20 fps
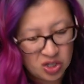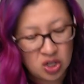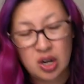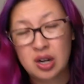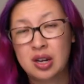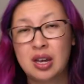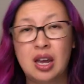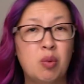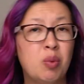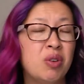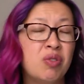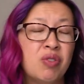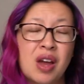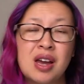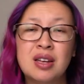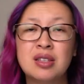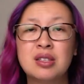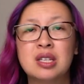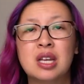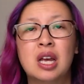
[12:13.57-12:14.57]
okay, we
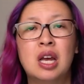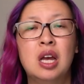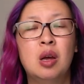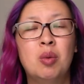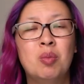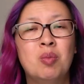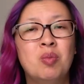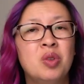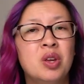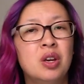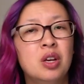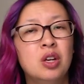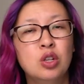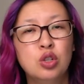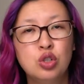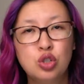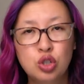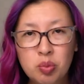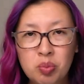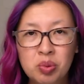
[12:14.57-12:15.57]
found some
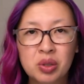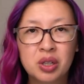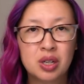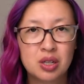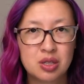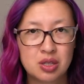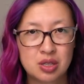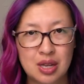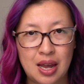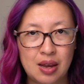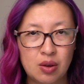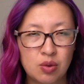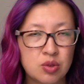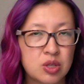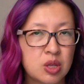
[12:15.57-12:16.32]
duplicate sales.